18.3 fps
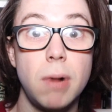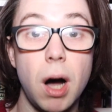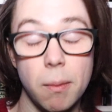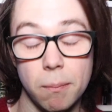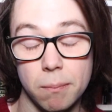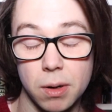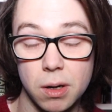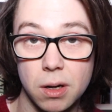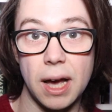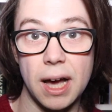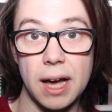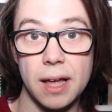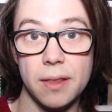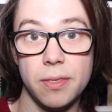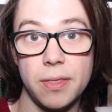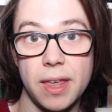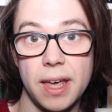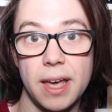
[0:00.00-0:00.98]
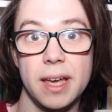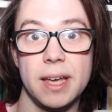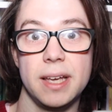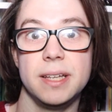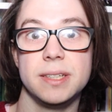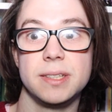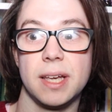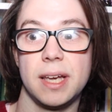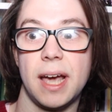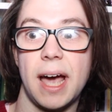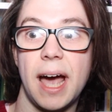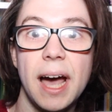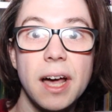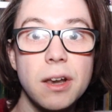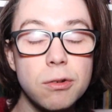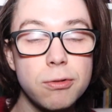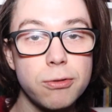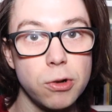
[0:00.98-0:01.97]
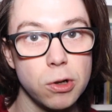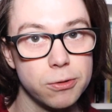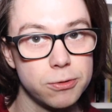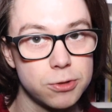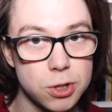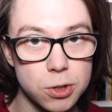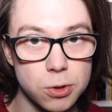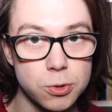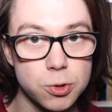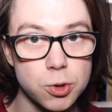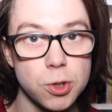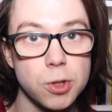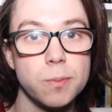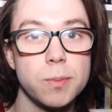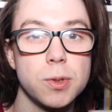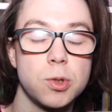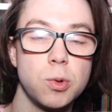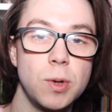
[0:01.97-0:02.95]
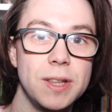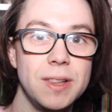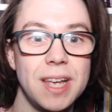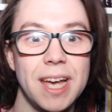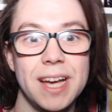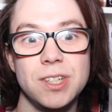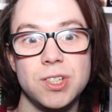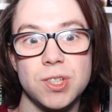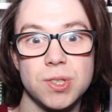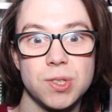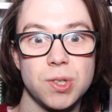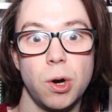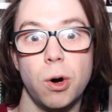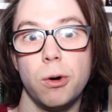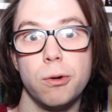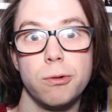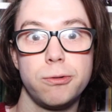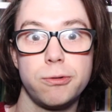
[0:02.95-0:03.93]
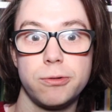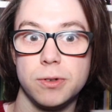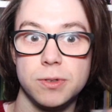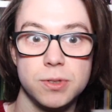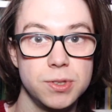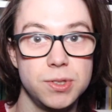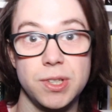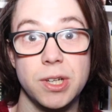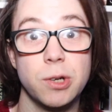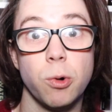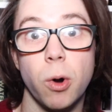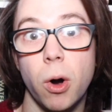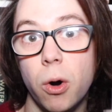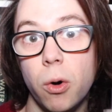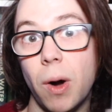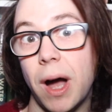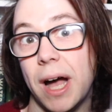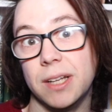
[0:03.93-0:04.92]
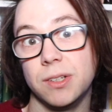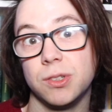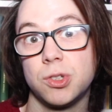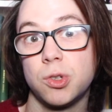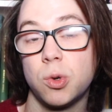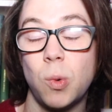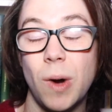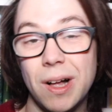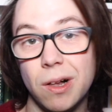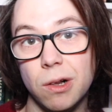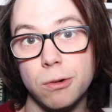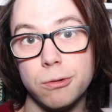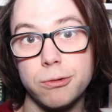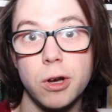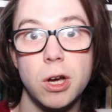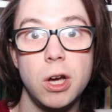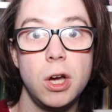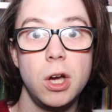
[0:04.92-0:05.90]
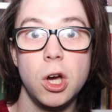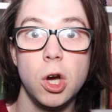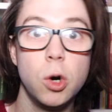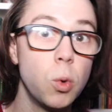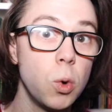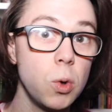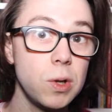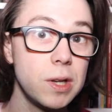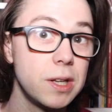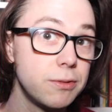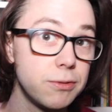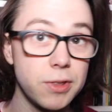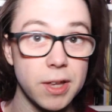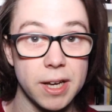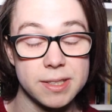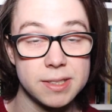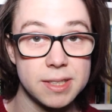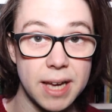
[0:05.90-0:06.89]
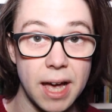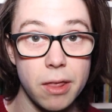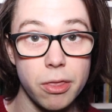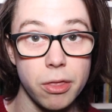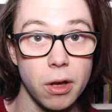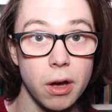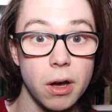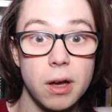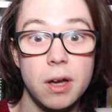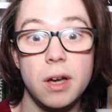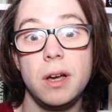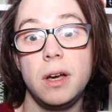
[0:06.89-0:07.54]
Mum. And there is a handful of children between the ages of 0 and 12 who all live there together.